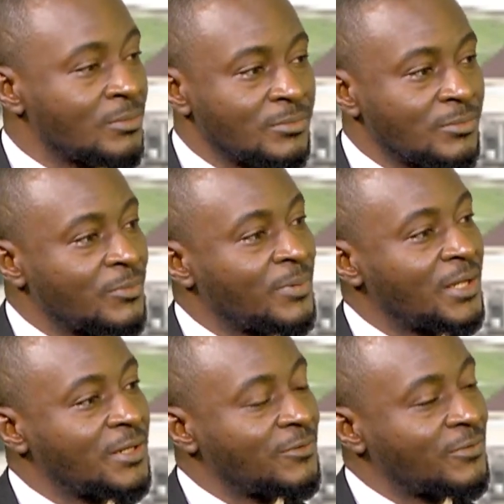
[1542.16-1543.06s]
sorts of
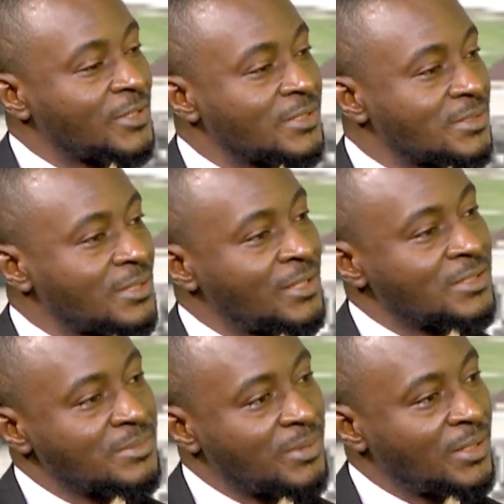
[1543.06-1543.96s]
malaria
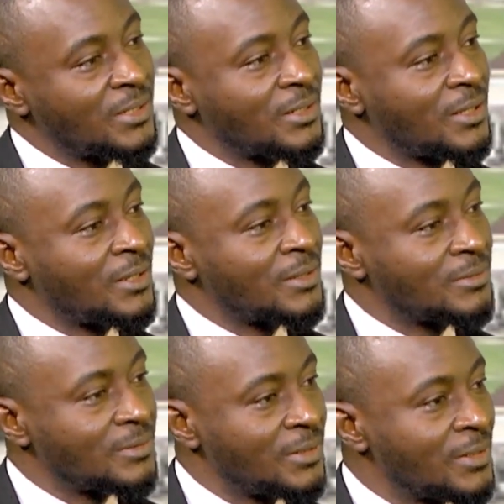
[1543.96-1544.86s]
drugs and oh my
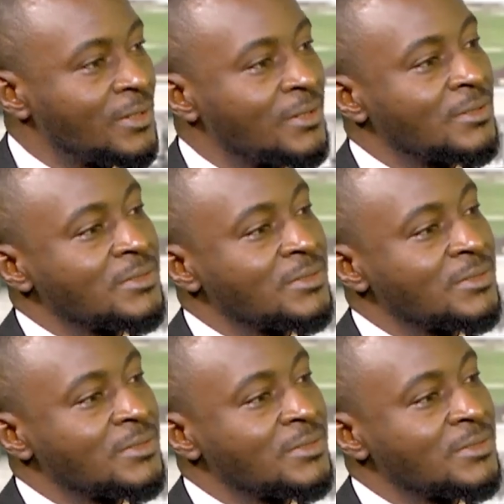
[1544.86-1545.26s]
goodness.